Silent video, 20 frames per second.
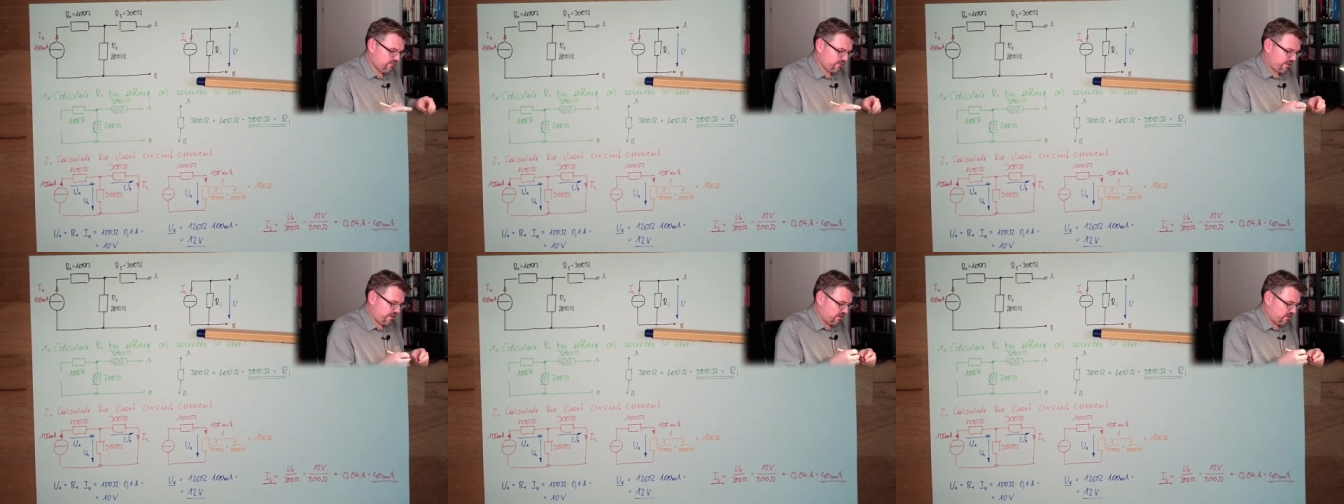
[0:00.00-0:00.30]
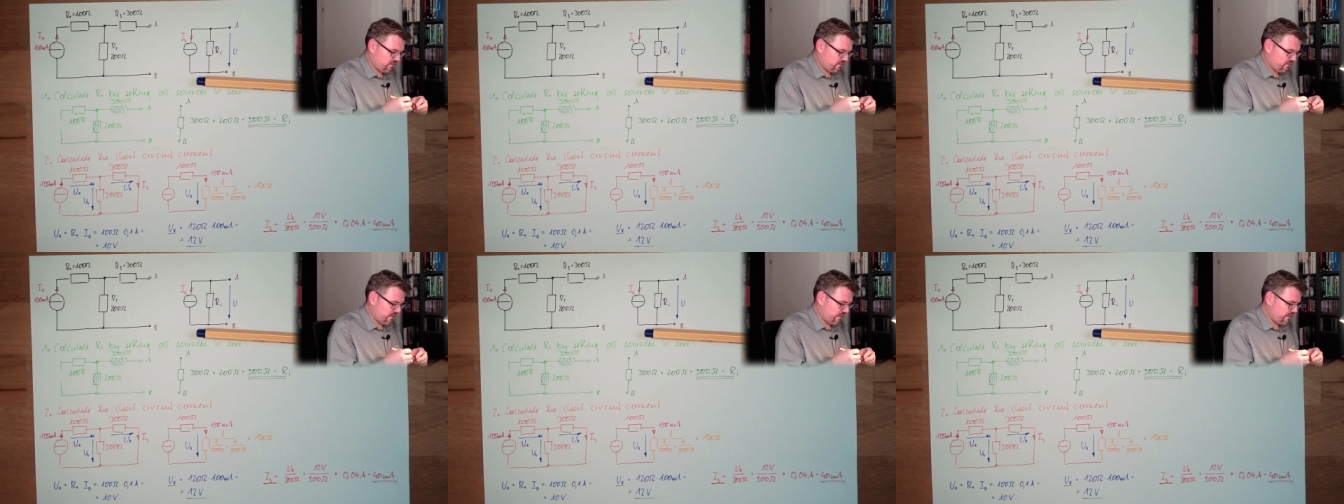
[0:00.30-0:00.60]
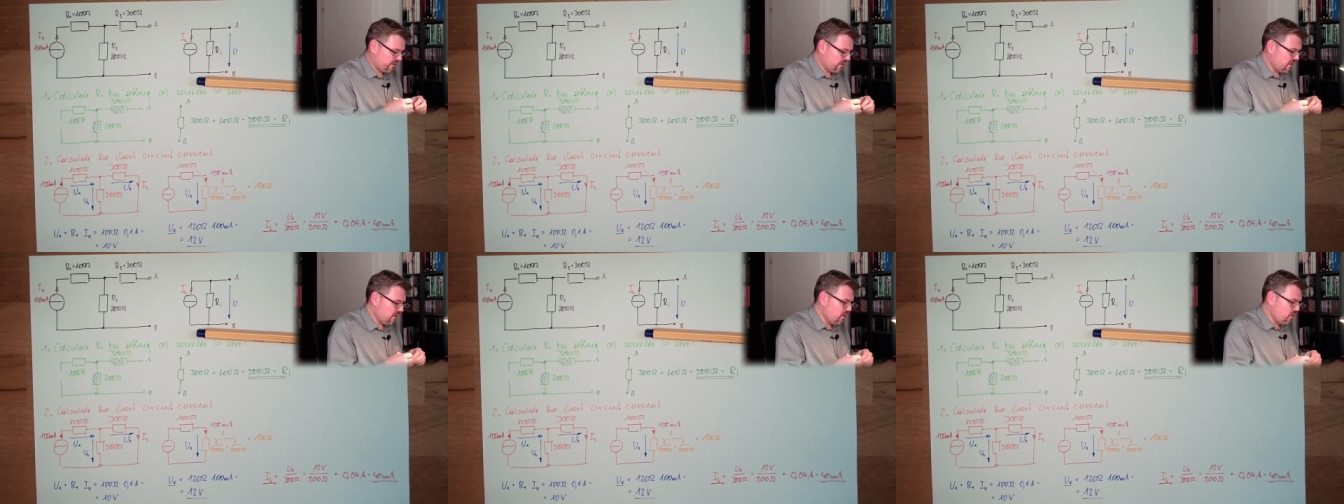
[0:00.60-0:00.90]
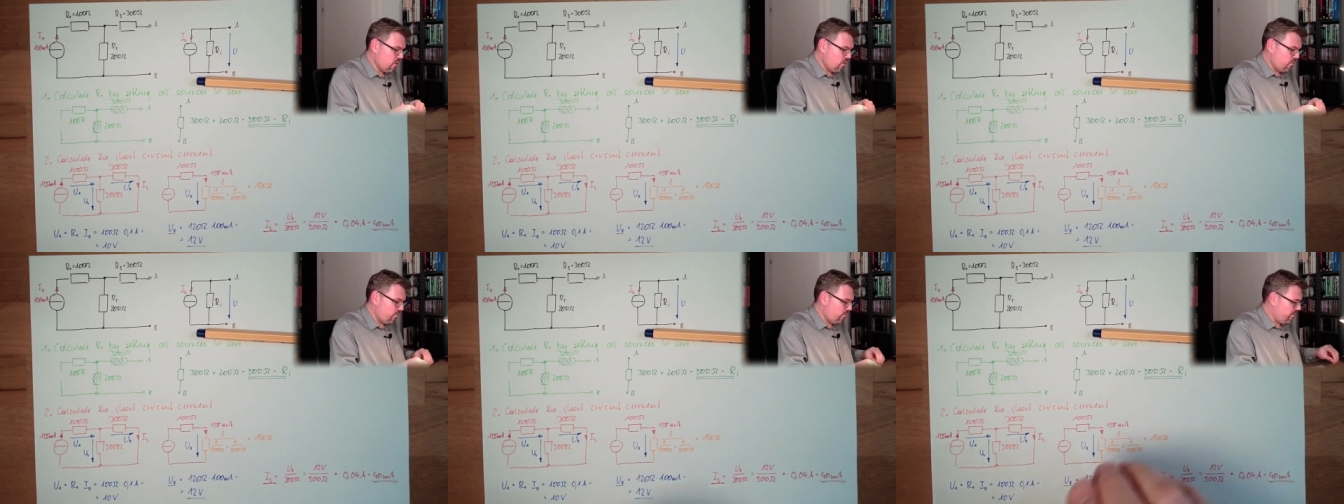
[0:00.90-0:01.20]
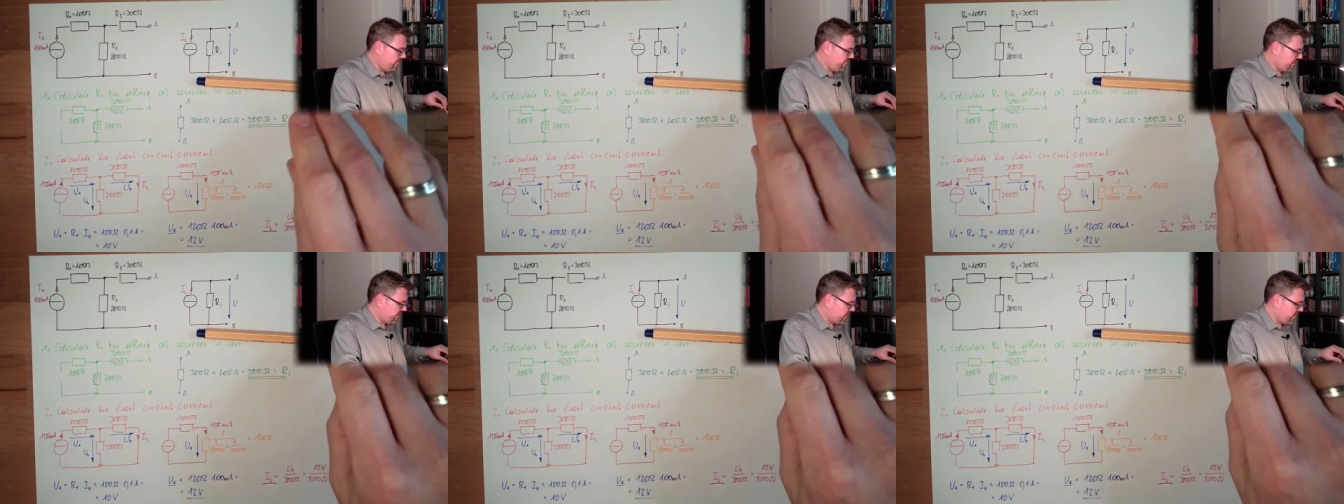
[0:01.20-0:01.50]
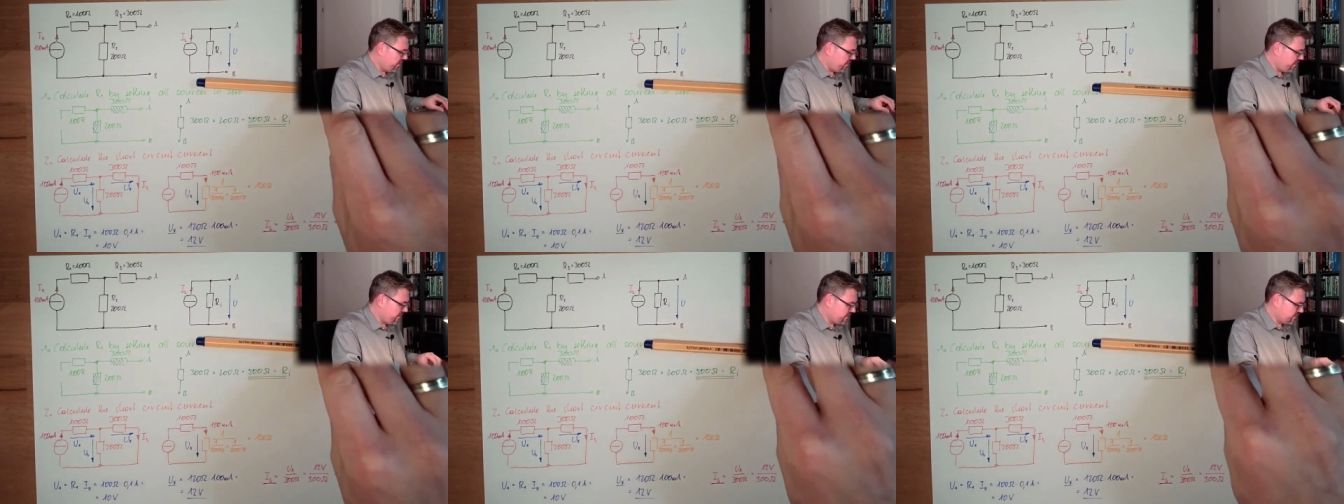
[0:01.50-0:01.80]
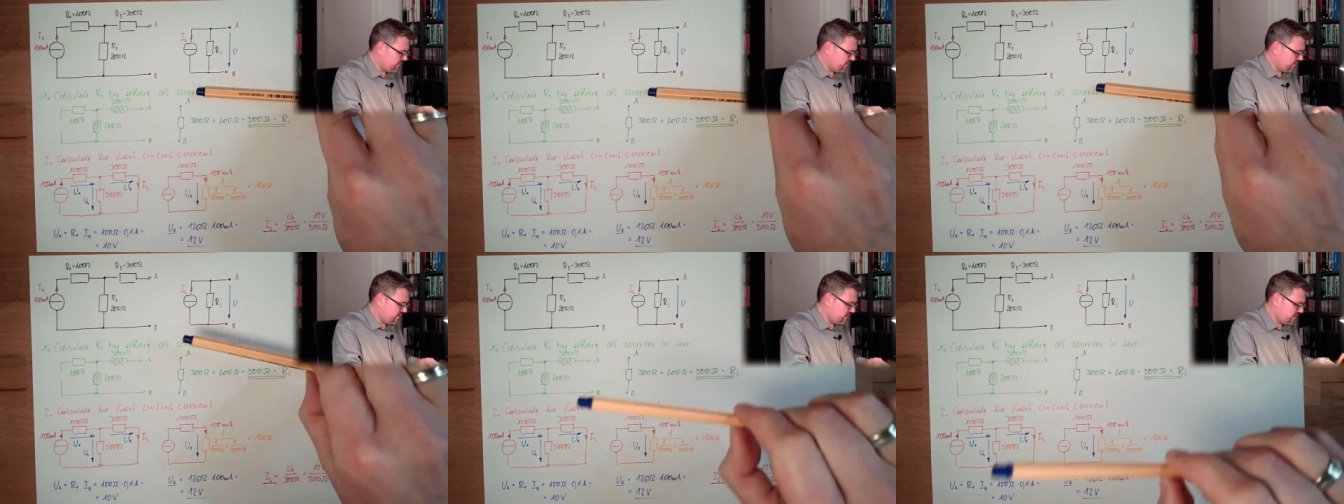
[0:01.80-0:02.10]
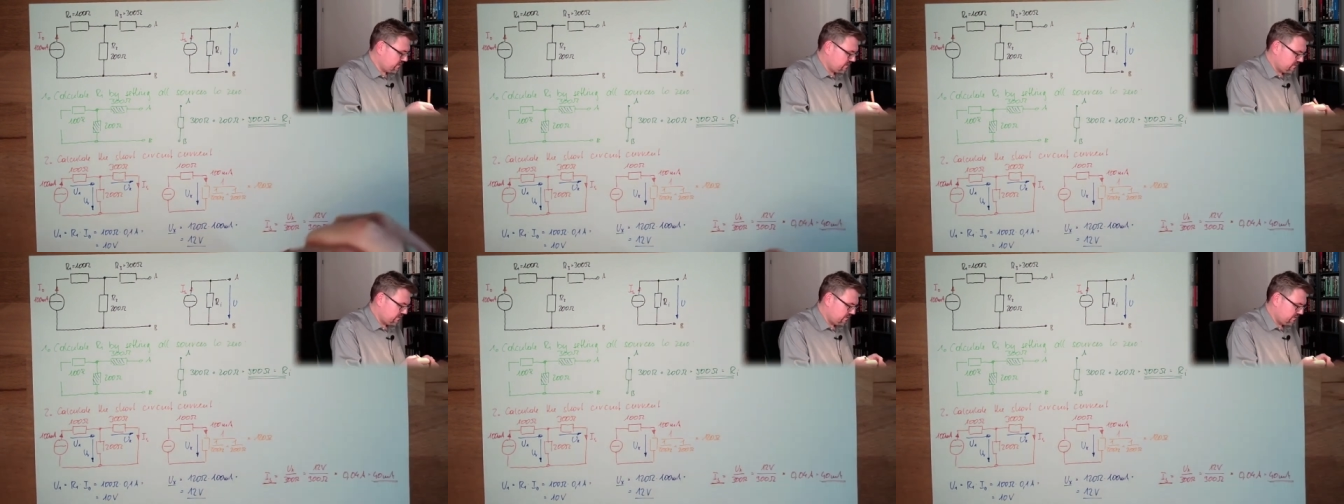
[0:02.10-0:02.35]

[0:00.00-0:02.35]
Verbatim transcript: calculate with the current source.